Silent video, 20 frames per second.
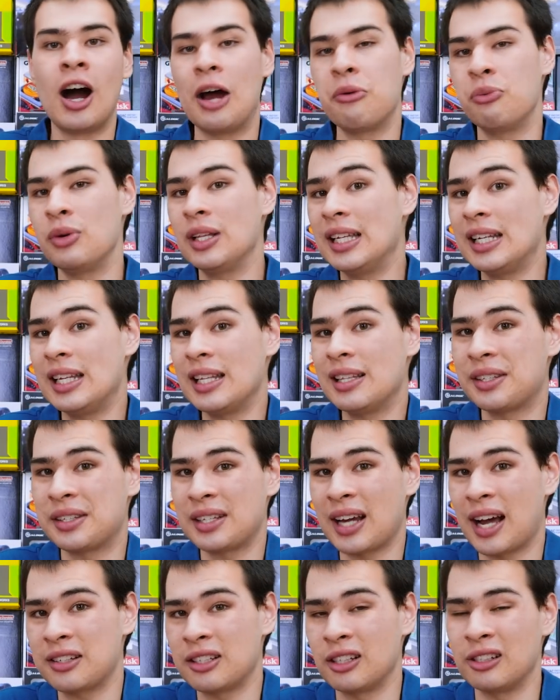I really did
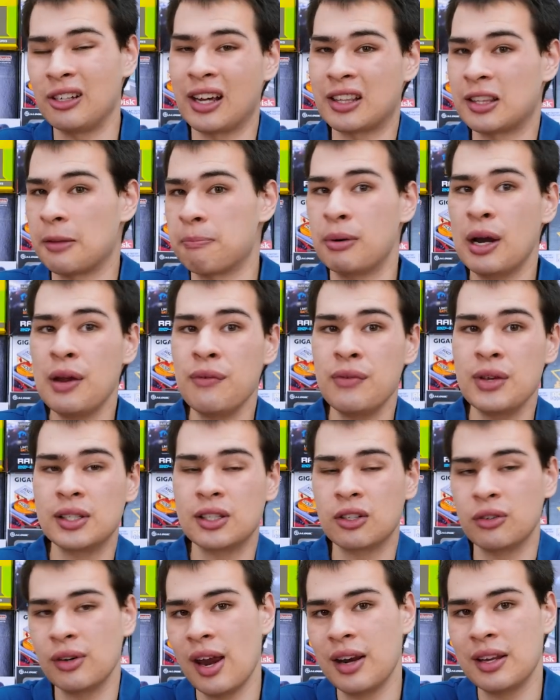start to like the
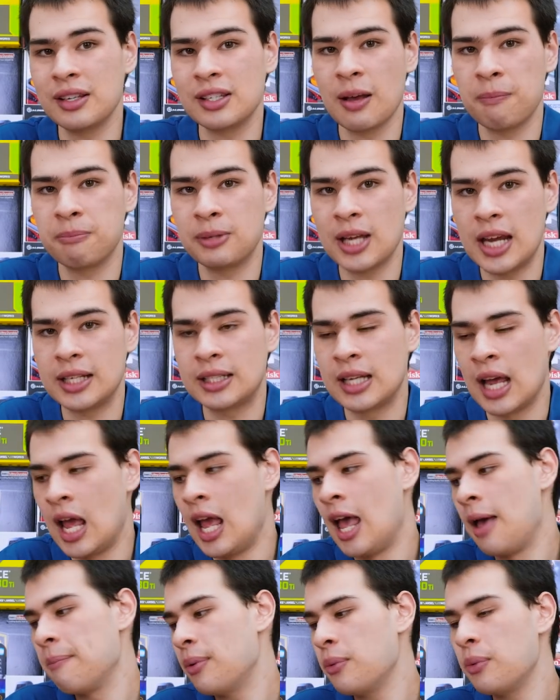previous creators update,
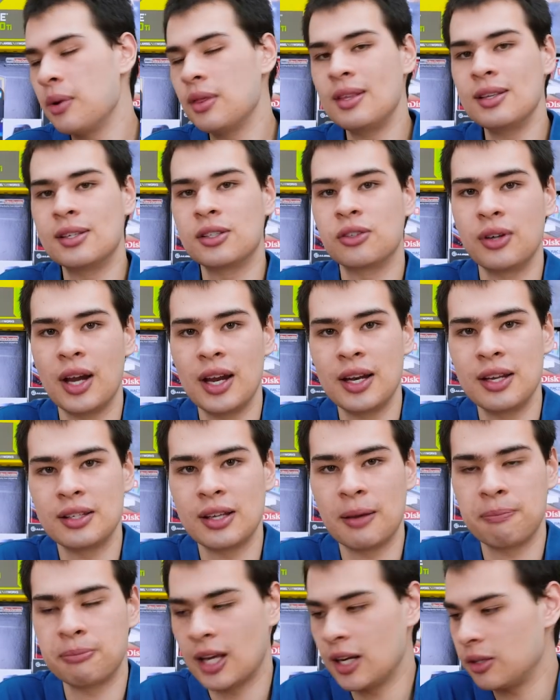but with this
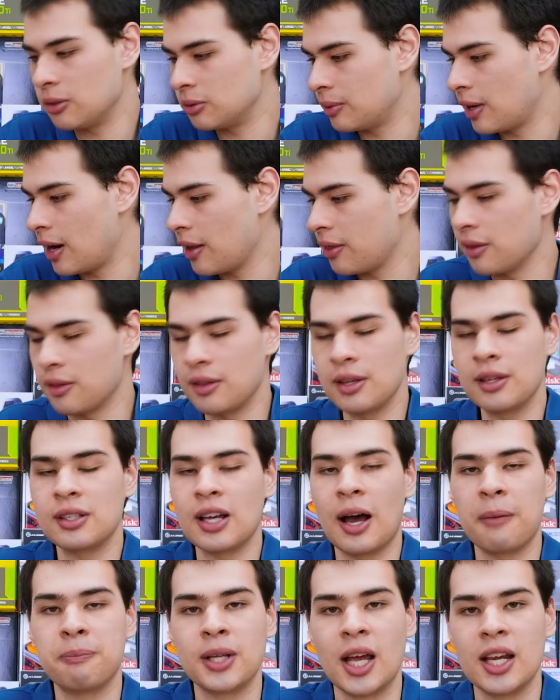creators update, or rather this
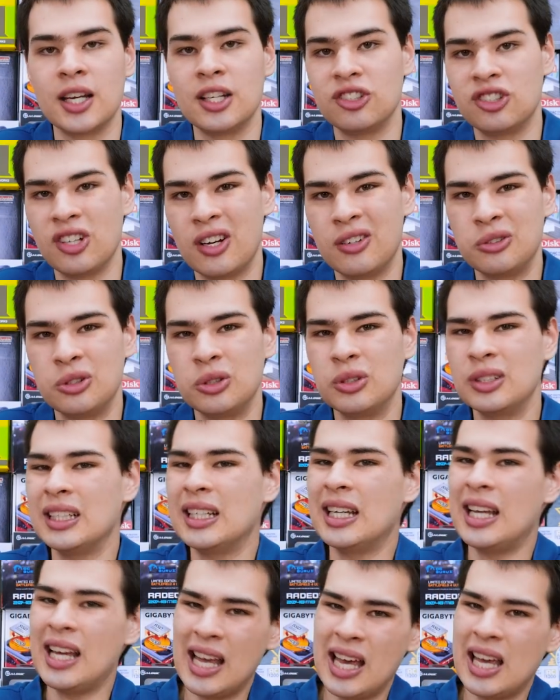update in general,
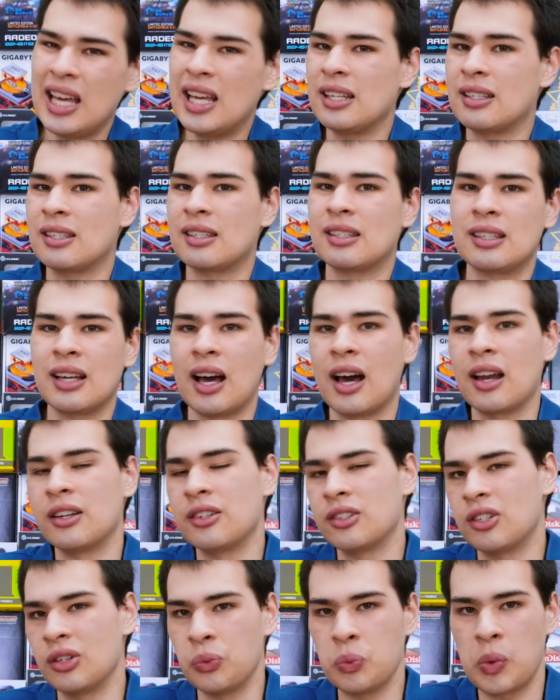it's
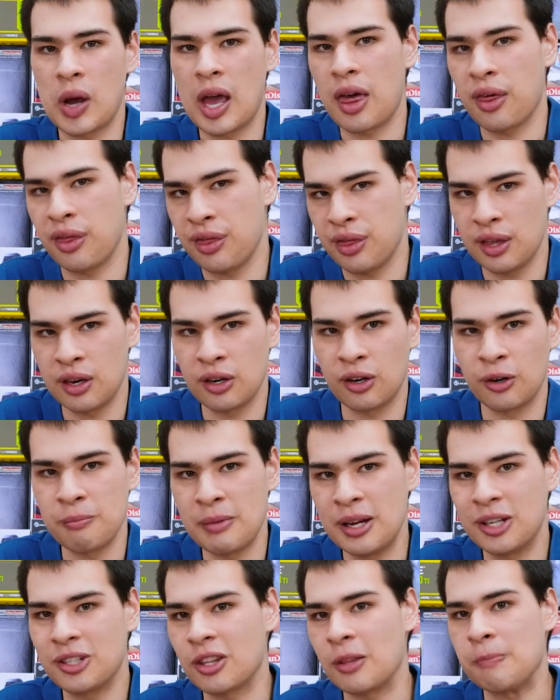starting to wear thin on
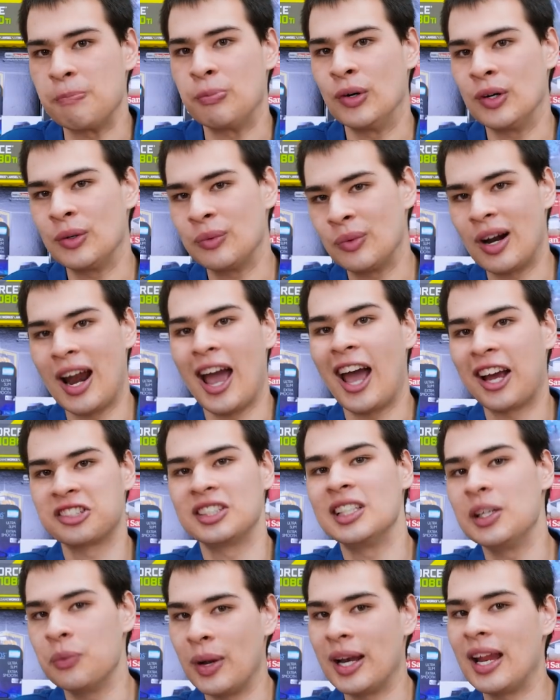me to the point where I
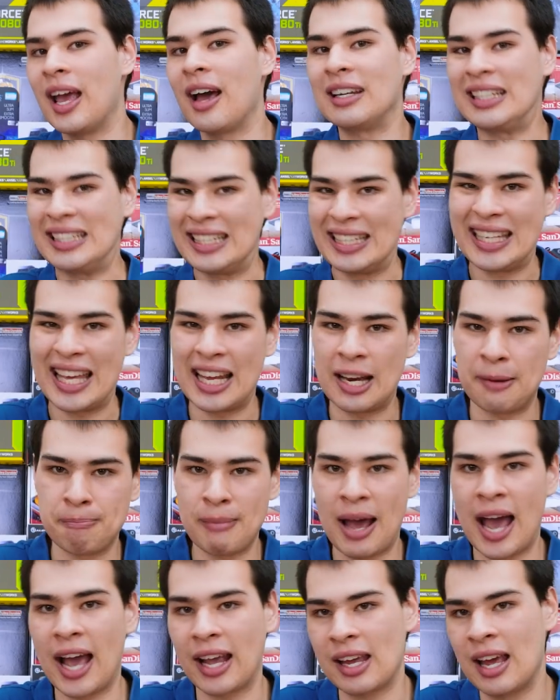actually went out and did get a
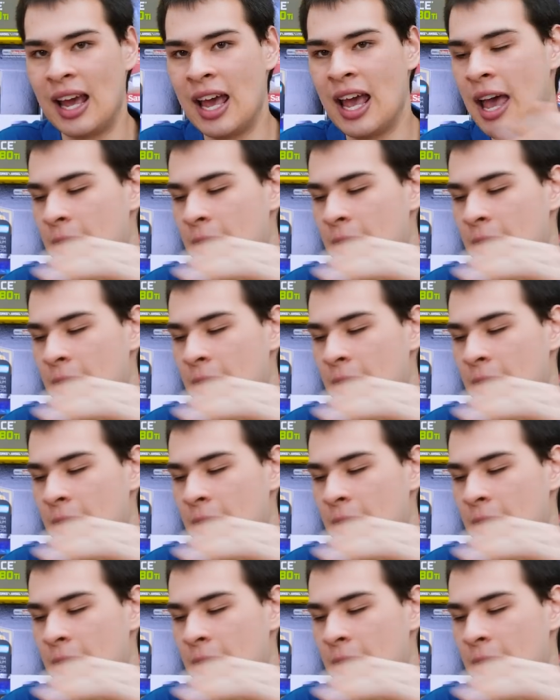Mac